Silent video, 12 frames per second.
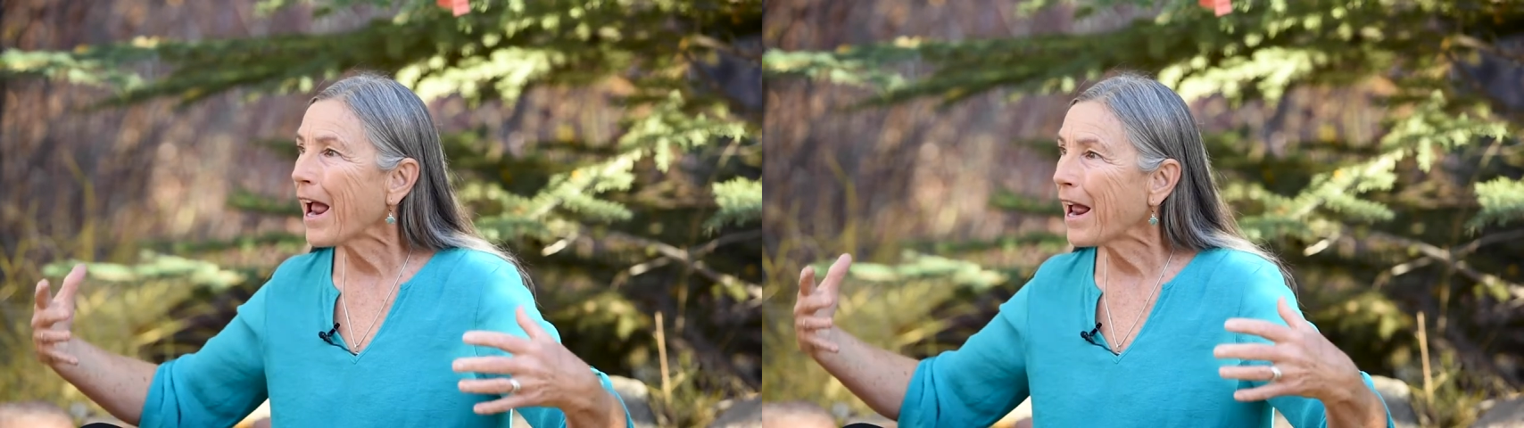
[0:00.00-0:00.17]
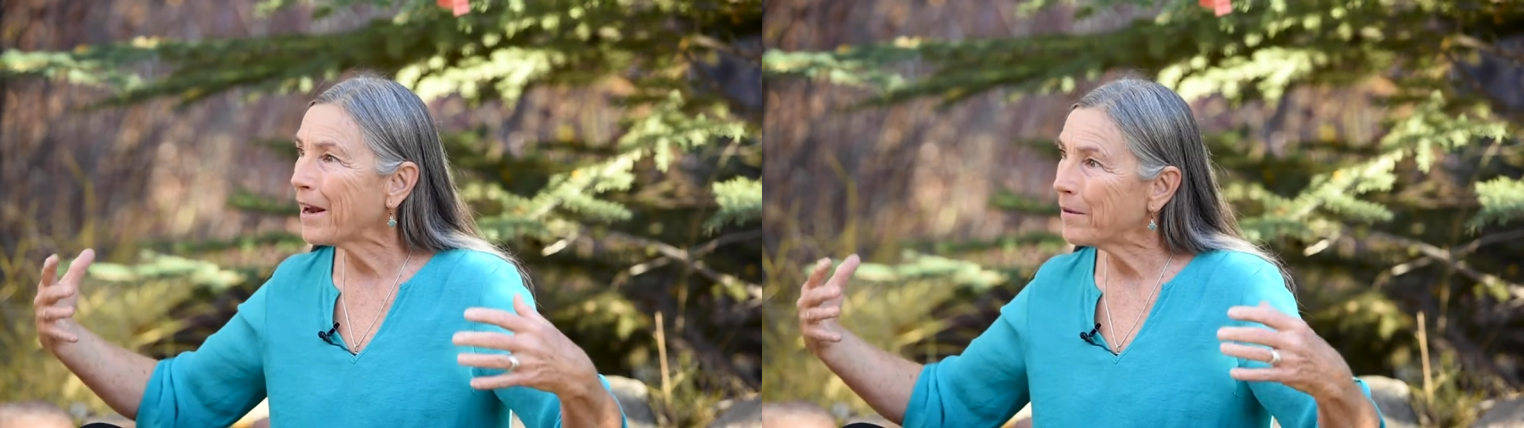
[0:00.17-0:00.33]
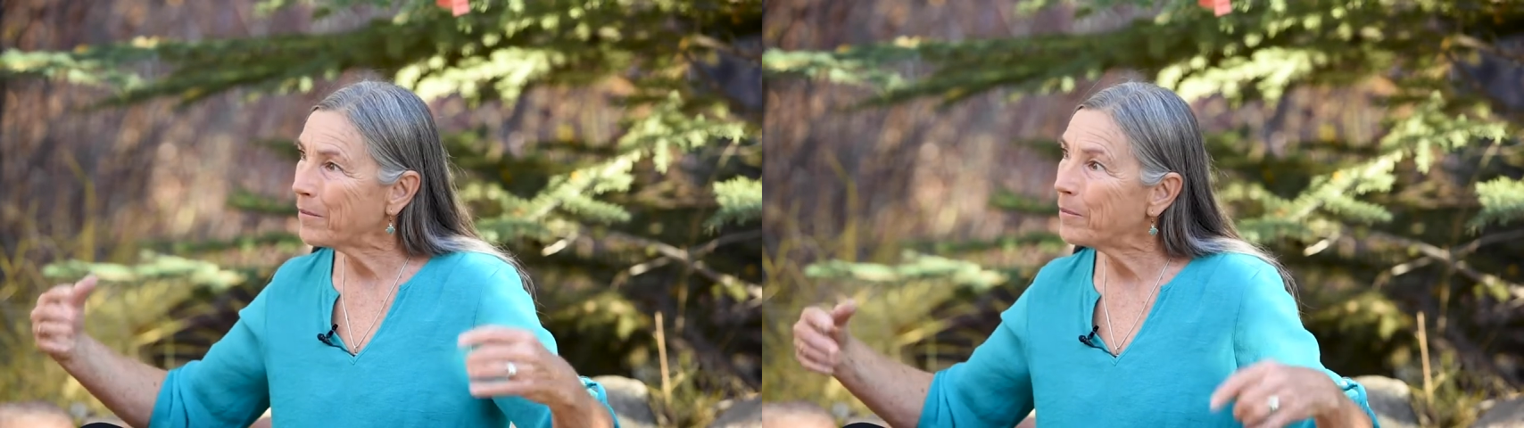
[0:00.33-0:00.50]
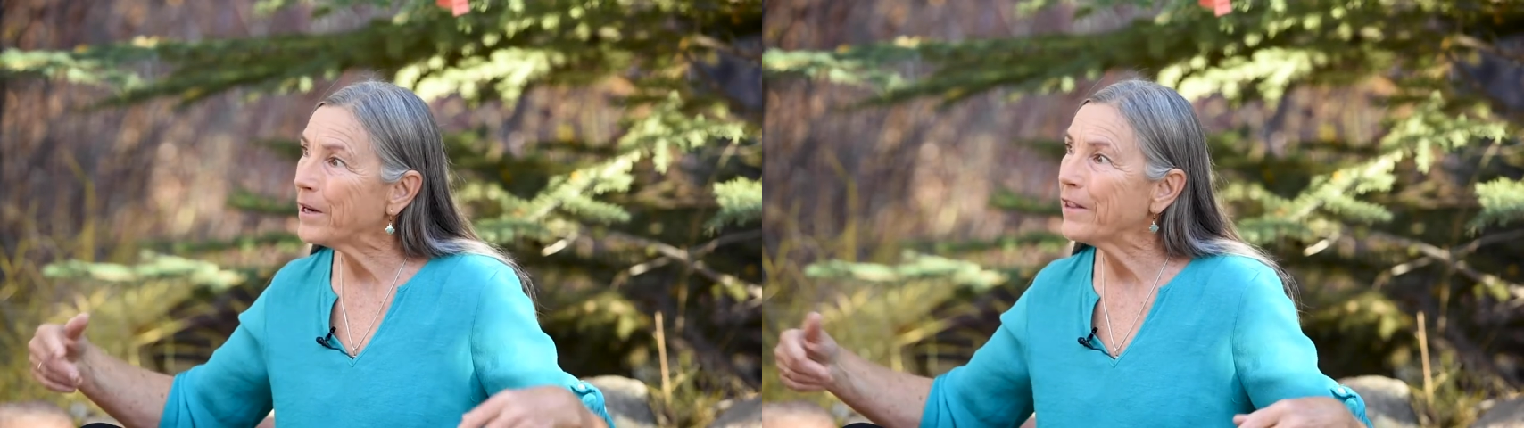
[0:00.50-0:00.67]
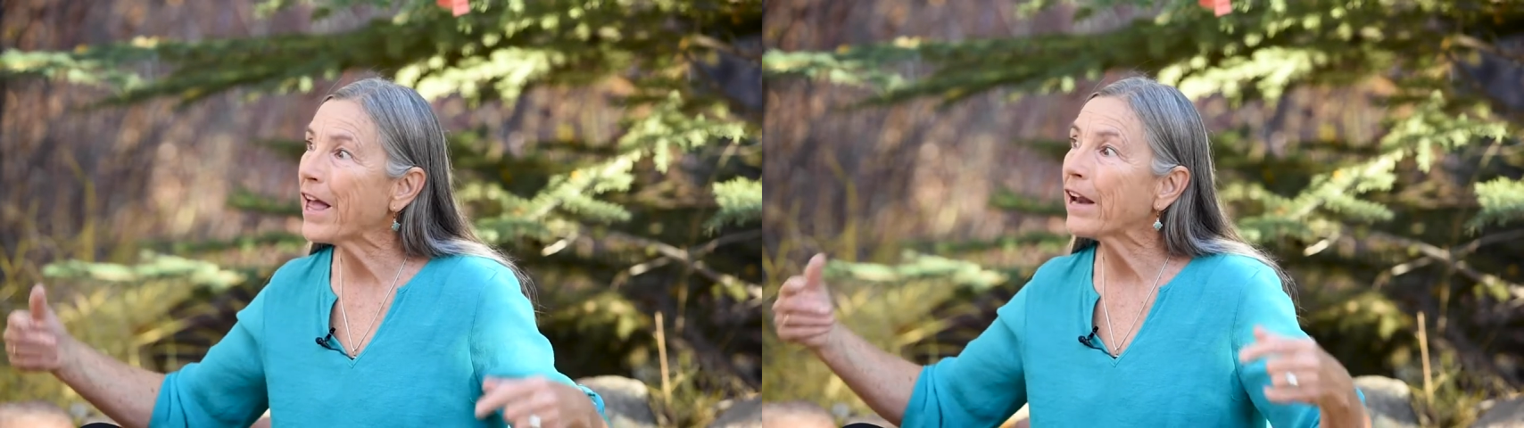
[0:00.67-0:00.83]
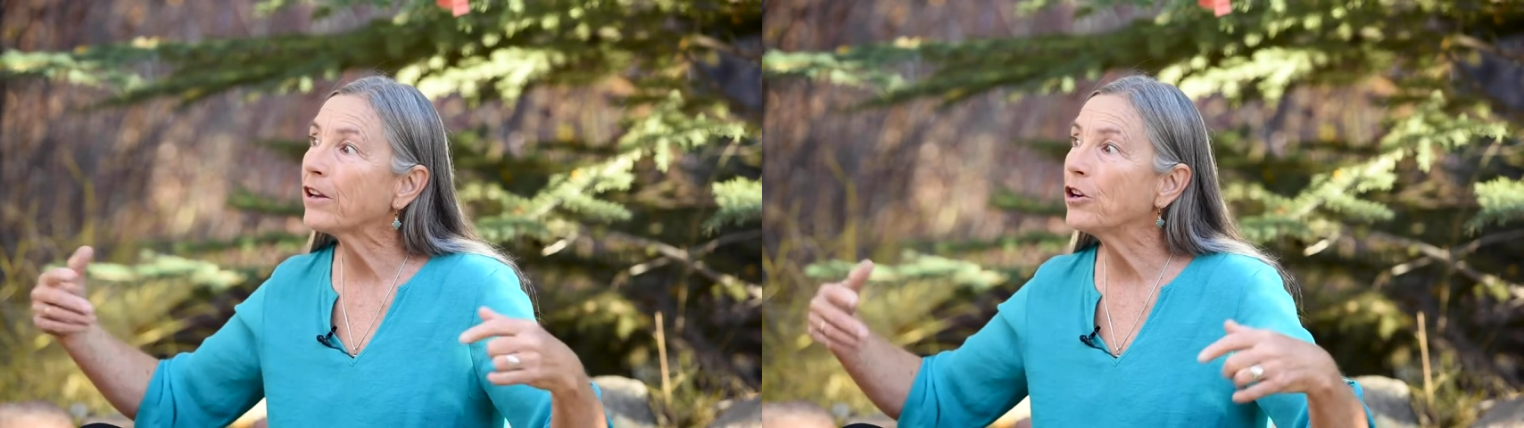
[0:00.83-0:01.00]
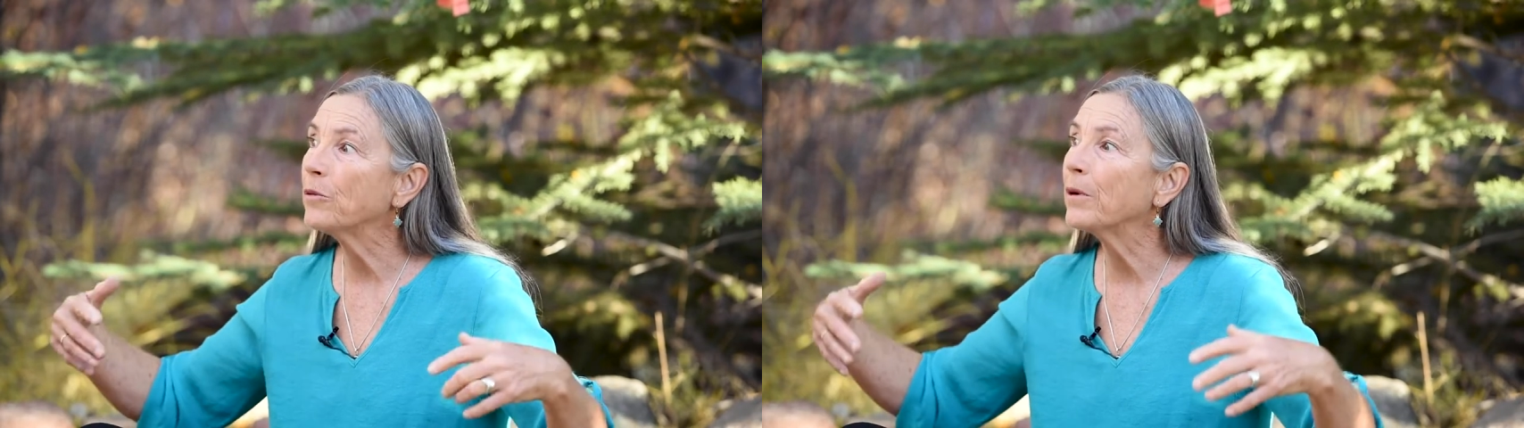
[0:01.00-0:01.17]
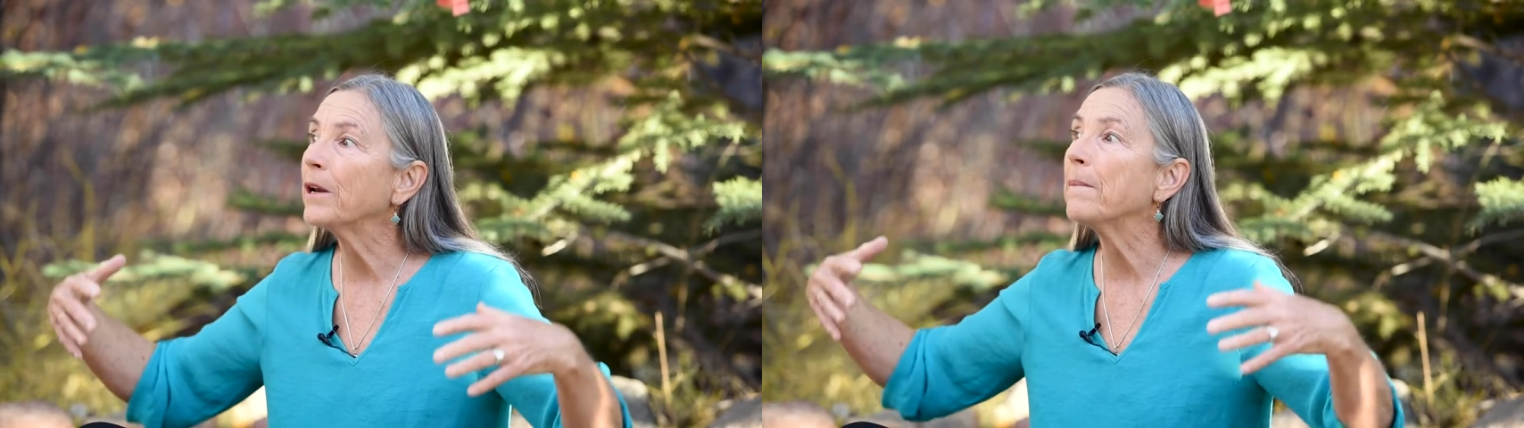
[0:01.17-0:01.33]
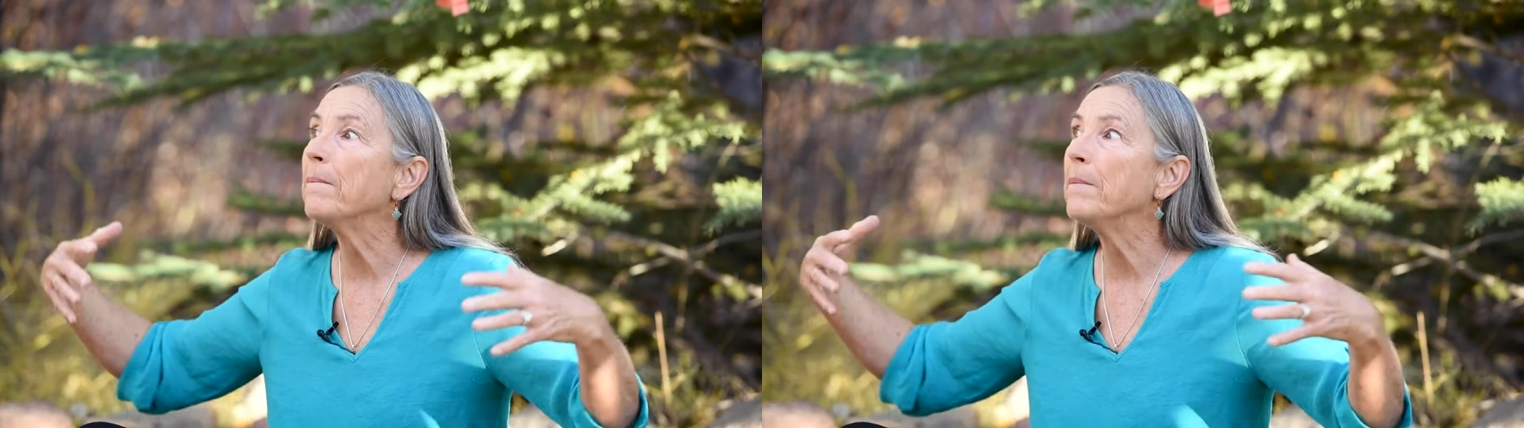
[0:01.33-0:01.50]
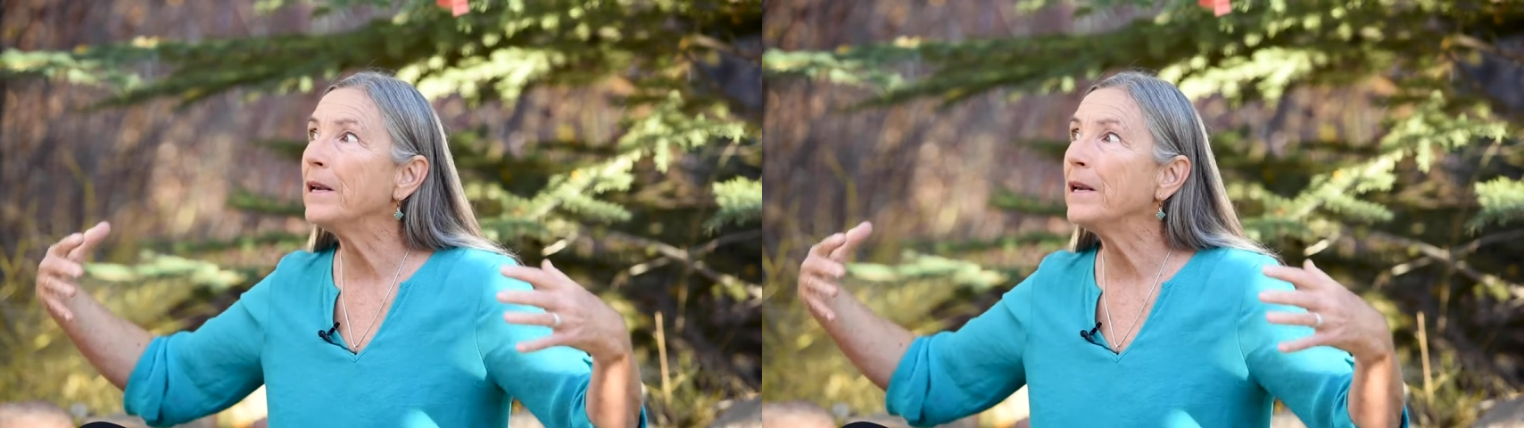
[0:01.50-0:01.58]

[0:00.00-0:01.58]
and be that human